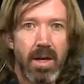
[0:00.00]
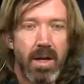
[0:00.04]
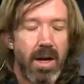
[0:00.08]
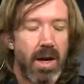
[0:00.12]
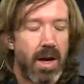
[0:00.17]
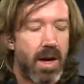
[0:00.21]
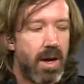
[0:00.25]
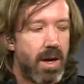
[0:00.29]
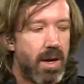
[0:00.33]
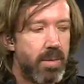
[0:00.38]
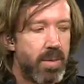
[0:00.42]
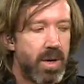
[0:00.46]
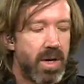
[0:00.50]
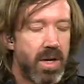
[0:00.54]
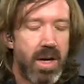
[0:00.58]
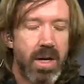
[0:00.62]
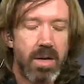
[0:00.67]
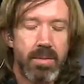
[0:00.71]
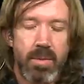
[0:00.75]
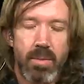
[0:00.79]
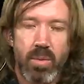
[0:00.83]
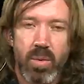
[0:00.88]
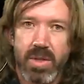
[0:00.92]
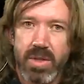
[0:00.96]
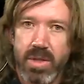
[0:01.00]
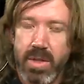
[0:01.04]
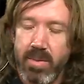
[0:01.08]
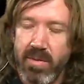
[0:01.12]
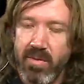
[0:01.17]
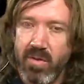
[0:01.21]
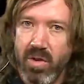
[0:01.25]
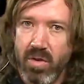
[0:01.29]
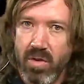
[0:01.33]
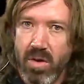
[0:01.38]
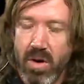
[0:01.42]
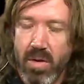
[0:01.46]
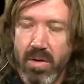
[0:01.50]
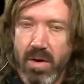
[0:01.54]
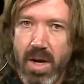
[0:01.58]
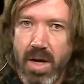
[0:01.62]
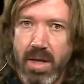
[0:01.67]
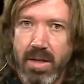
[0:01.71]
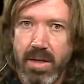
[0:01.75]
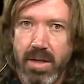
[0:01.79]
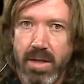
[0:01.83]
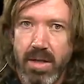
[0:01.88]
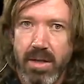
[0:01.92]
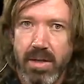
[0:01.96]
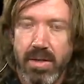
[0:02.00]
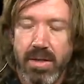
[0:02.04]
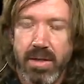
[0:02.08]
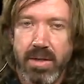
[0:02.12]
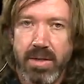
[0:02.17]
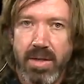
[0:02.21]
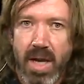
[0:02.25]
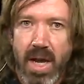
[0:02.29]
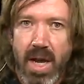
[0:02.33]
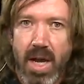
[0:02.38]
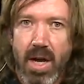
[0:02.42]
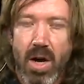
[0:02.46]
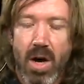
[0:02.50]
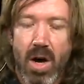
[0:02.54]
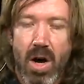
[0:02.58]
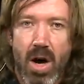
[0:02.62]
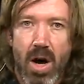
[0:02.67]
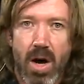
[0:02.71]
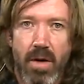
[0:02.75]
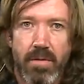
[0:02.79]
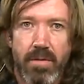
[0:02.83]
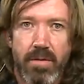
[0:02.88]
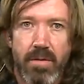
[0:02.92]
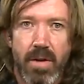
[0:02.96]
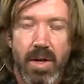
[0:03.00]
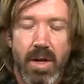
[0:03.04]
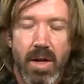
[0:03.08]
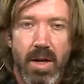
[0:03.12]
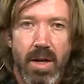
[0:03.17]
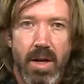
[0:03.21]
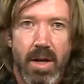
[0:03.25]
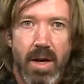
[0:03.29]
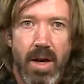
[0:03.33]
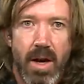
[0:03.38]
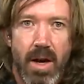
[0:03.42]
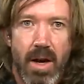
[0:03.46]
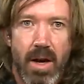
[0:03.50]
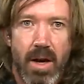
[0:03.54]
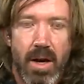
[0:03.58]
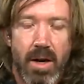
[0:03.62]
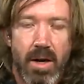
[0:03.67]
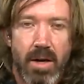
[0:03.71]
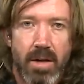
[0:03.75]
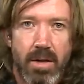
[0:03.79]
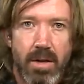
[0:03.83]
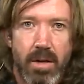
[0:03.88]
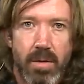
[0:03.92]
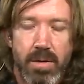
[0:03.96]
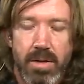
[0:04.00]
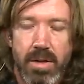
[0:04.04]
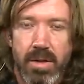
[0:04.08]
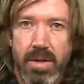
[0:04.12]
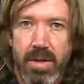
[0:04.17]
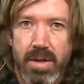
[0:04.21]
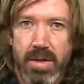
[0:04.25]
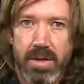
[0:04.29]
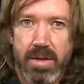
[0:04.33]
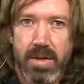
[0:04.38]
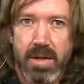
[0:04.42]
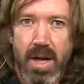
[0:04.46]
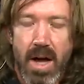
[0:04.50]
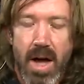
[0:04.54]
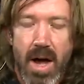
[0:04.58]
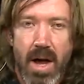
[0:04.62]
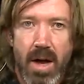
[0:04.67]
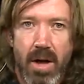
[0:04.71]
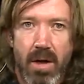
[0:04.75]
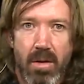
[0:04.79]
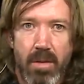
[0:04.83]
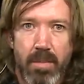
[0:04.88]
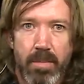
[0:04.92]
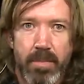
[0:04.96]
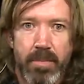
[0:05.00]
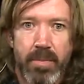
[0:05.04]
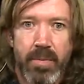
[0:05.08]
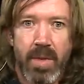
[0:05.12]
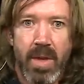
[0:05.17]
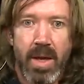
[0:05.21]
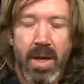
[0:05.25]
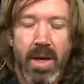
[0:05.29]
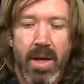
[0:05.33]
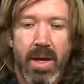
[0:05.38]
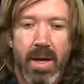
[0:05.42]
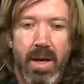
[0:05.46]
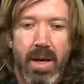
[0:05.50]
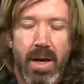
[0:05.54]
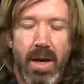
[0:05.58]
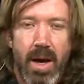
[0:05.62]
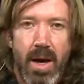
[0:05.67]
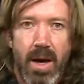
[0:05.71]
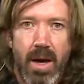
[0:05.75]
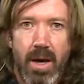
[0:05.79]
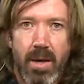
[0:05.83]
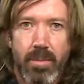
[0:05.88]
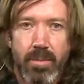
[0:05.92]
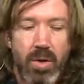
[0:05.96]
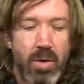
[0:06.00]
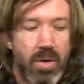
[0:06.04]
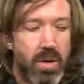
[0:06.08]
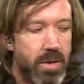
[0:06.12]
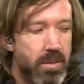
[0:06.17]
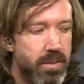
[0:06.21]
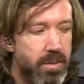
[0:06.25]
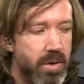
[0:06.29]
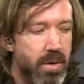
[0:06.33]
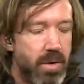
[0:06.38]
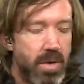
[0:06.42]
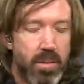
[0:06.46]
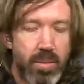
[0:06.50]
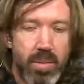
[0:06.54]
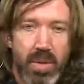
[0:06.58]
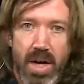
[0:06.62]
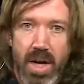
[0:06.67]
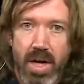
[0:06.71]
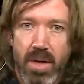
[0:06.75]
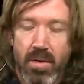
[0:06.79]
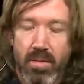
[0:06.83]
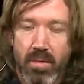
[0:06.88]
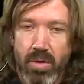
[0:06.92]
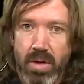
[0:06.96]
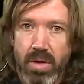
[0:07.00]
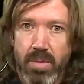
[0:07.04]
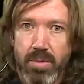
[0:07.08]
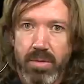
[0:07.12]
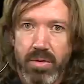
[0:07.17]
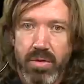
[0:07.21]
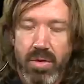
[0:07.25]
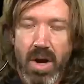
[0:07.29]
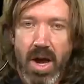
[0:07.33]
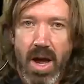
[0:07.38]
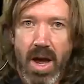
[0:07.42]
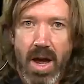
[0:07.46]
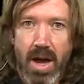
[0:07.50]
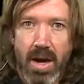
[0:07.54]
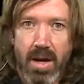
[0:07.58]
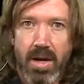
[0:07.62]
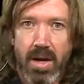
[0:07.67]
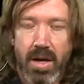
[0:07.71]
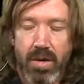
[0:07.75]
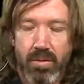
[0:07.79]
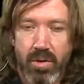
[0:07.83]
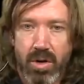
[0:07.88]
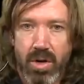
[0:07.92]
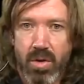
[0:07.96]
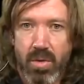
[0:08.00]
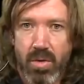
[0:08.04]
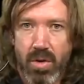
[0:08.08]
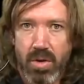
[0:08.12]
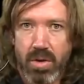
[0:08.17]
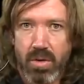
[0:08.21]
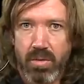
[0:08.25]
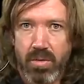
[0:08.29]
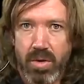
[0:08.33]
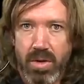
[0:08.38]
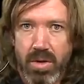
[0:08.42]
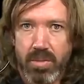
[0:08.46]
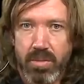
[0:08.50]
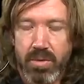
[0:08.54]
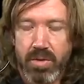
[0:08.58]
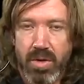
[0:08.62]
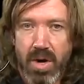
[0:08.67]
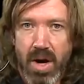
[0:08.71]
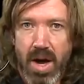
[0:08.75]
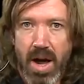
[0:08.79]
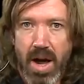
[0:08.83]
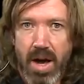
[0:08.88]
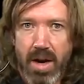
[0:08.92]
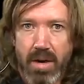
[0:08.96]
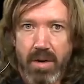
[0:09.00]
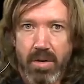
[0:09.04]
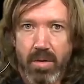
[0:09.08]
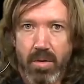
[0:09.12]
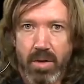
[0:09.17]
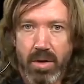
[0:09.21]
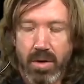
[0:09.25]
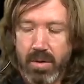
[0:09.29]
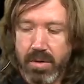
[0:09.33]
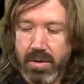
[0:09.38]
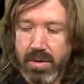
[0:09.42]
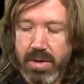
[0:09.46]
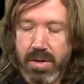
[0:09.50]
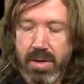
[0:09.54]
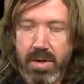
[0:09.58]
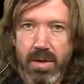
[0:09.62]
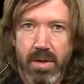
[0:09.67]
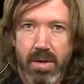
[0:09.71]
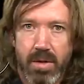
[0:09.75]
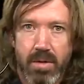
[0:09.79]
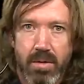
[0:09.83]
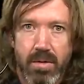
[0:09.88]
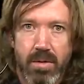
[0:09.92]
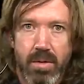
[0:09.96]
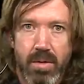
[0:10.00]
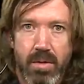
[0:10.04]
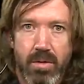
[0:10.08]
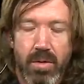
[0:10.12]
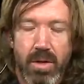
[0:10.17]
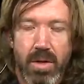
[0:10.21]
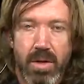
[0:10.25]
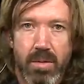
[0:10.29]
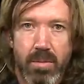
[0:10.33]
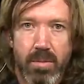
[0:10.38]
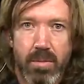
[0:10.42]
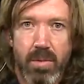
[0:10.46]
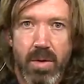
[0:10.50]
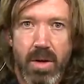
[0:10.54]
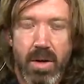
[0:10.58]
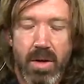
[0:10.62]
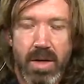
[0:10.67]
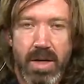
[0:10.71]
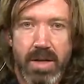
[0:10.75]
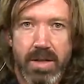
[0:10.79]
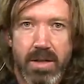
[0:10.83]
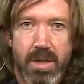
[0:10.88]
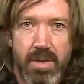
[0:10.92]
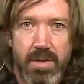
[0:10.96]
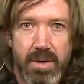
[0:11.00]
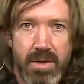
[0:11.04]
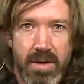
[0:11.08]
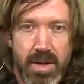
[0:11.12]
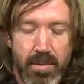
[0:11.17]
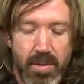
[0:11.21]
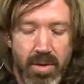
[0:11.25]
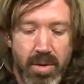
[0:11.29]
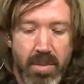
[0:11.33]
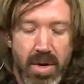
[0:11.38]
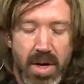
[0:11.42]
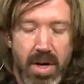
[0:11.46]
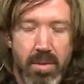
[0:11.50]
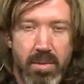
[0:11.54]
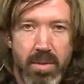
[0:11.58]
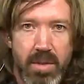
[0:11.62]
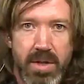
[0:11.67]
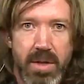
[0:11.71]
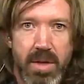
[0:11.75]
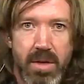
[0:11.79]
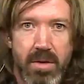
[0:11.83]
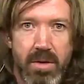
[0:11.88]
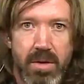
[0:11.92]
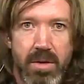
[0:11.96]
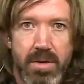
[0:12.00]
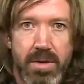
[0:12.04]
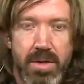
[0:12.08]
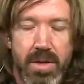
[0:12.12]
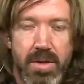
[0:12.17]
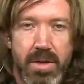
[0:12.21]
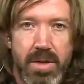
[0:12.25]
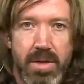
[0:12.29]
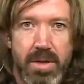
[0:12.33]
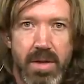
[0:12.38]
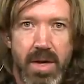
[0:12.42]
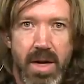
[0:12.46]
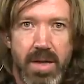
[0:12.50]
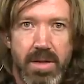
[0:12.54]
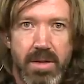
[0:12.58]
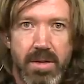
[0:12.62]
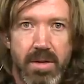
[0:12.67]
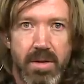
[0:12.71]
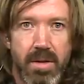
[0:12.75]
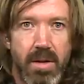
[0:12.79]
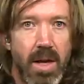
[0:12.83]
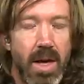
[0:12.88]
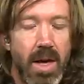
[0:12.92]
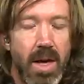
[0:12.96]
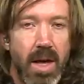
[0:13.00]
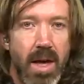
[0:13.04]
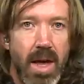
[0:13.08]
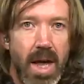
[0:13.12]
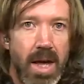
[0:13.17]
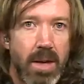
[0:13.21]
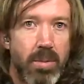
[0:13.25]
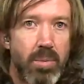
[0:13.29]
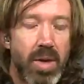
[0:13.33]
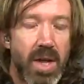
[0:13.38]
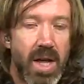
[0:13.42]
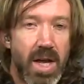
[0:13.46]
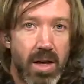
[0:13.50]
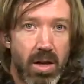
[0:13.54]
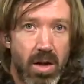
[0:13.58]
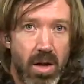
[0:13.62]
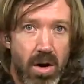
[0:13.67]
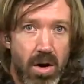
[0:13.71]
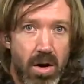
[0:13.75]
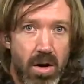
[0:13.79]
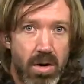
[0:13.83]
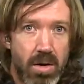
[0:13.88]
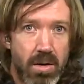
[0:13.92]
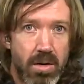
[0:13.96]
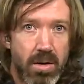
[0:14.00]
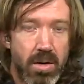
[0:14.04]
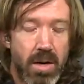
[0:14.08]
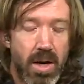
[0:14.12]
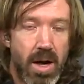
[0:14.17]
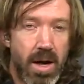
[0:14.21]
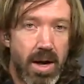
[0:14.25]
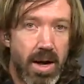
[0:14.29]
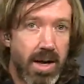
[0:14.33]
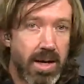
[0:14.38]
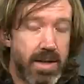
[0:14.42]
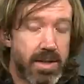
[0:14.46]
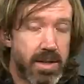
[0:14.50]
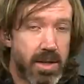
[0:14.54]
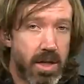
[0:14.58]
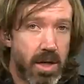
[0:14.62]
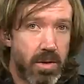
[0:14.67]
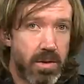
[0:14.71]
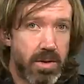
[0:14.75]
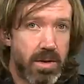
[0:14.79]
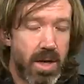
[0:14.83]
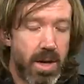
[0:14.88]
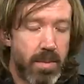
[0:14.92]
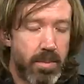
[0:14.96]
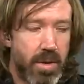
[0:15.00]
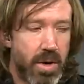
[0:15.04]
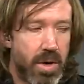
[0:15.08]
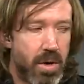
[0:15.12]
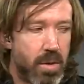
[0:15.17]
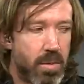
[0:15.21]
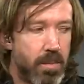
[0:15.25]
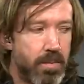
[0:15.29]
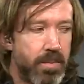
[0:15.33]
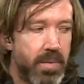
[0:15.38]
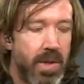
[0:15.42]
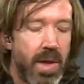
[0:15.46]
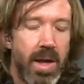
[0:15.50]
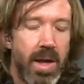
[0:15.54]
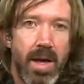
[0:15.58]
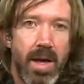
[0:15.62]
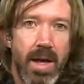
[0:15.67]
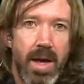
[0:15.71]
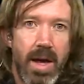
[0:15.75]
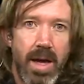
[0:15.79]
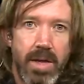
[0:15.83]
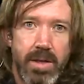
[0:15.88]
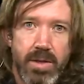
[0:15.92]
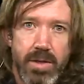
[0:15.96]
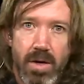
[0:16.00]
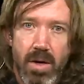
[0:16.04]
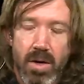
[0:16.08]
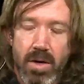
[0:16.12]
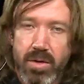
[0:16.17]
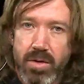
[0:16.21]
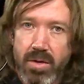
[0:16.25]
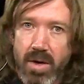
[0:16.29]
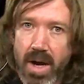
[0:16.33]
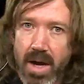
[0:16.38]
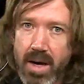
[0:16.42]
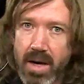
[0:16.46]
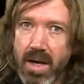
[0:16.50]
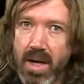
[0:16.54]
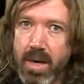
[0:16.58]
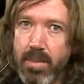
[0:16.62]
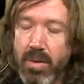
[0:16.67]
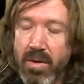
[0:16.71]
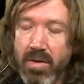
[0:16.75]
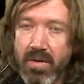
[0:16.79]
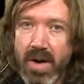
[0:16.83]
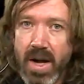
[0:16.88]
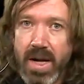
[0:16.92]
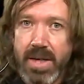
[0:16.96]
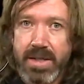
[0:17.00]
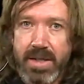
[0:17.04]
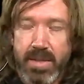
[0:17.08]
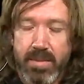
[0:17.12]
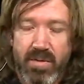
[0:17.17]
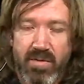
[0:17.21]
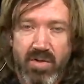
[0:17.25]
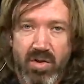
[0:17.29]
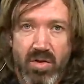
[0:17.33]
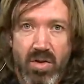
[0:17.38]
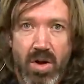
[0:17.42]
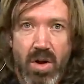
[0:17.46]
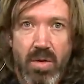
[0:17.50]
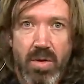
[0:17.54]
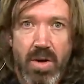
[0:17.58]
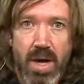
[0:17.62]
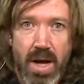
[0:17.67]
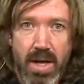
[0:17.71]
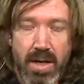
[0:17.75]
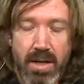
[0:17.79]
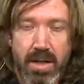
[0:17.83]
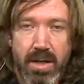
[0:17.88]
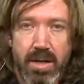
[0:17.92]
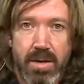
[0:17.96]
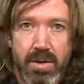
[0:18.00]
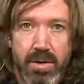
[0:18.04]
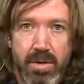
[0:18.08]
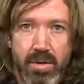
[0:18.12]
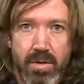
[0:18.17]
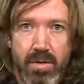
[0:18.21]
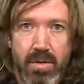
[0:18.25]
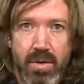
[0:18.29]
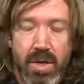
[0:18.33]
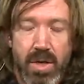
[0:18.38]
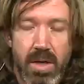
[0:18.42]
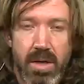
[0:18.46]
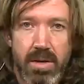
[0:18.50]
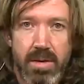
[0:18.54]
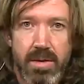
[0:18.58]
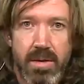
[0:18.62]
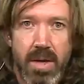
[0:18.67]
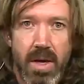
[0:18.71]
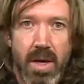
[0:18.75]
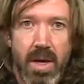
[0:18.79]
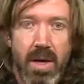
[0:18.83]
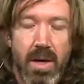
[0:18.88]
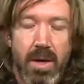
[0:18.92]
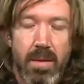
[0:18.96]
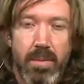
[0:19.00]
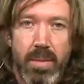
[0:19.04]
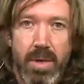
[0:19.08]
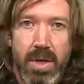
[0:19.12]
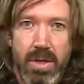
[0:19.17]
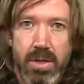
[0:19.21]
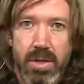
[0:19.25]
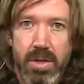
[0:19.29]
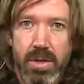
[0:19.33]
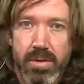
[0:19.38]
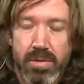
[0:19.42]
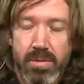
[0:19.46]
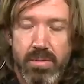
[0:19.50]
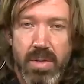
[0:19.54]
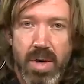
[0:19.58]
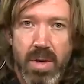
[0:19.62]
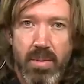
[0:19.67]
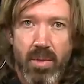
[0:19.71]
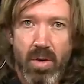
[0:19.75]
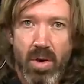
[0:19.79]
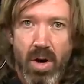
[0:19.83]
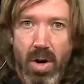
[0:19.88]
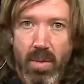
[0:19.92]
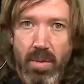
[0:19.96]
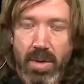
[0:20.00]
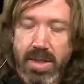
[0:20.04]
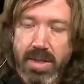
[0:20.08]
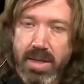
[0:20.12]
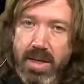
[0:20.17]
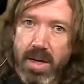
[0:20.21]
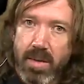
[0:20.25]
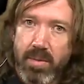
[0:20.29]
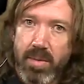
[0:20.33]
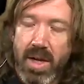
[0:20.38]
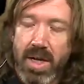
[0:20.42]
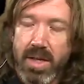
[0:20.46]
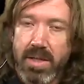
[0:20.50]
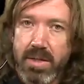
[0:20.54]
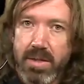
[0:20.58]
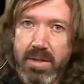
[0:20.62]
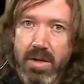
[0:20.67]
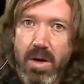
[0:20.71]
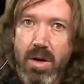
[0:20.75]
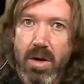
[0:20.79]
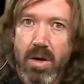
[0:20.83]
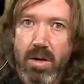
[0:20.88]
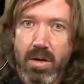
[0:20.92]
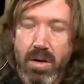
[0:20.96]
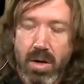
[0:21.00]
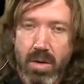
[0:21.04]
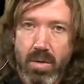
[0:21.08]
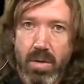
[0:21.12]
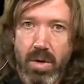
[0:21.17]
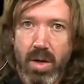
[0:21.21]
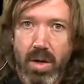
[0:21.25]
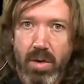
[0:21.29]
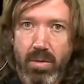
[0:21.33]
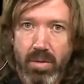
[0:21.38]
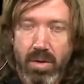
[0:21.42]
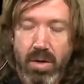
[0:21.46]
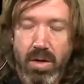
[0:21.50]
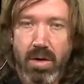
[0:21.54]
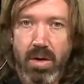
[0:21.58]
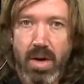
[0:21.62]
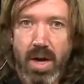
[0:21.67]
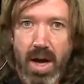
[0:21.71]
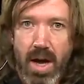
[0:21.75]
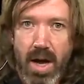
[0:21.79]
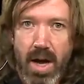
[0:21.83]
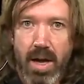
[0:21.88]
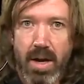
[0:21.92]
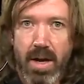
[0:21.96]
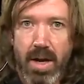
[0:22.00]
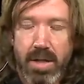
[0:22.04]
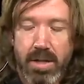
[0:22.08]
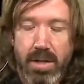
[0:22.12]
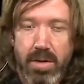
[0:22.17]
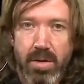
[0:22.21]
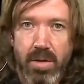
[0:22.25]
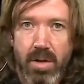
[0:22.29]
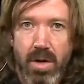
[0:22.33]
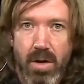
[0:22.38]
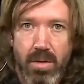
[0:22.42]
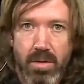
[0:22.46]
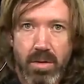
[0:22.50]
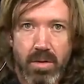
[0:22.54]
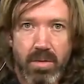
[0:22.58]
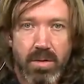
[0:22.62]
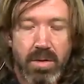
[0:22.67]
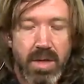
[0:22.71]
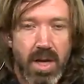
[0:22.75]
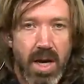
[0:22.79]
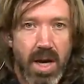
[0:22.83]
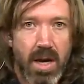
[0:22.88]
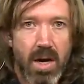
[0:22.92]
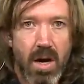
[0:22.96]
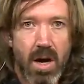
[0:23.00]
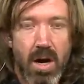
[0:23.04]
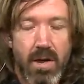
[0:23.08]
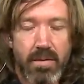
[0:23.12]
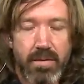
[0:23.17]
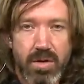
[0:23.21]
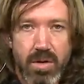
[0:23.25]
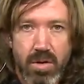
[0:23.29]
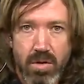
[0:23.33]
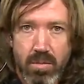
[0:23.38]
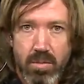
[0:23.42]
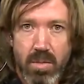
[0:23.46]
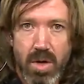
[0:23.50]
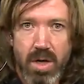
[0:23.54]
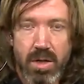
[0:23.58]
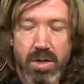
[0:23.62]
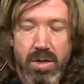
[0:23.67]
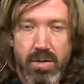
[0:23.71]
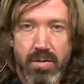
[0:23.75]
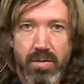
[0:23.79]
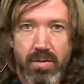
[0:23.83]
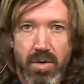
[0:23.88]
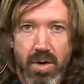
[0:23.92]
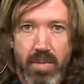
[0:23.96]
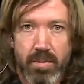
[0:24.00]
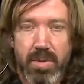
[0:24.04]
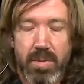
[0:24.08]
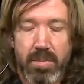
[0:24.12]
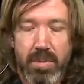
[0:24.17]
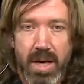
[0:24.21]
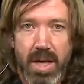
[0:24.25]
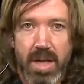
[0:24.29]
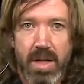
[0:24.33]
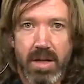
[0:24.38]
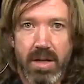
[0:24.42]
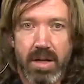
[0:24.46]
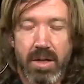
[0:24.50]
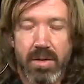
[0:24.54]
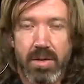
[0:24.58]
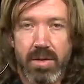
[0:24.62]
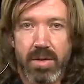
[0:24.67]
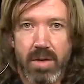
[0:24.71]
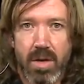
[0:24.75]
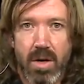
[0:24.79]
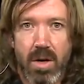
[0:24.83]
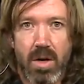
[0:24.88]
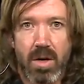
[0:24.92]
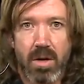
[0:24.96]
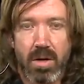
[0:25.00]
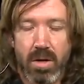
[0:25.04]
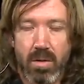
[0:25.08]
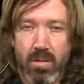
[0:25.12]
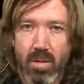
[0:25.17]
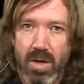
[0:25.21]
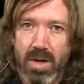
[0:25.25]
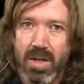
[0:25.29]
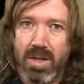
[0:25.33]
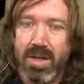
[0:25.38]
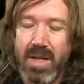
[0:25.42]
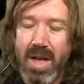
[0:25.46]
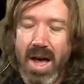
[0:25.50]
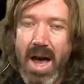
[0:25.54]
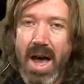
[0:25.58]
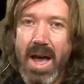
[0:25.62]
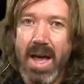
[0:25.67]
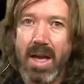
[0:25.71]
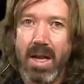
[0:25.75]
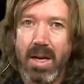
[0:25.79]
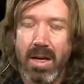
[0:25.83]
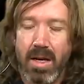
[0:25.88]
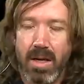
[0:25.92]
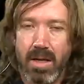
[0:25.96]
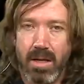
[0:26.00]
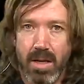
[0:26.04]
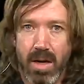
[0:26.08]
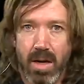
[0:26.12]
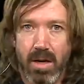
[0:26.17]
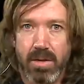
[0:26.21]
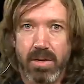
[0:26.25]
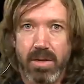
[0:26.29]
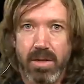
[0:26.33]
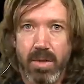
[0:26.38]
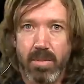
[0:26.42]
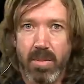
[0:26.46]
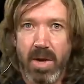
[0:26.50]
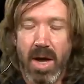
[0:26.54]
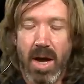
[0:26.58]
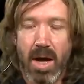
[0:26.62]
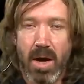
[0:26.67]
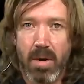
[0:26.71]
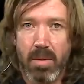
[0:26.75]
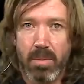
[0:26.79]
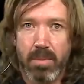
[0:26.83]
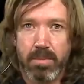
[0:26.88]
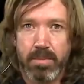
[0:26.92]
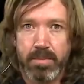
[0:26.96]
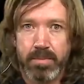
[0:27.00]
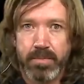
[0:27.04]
Uh, but come up with some of your own ideas and take off uh, using this style. Um, you could you could play the rhythm track and record the rhythm track, or use the the rhythm uh, that's on the supplemental materials on this lesson and play along at, at a slow tempo, and start trying to improvise some of your own ideas through this. But just remember, always keep that song going through your head as you go. Don't take off too much from the melody of the song. You want to tie it in there somehow.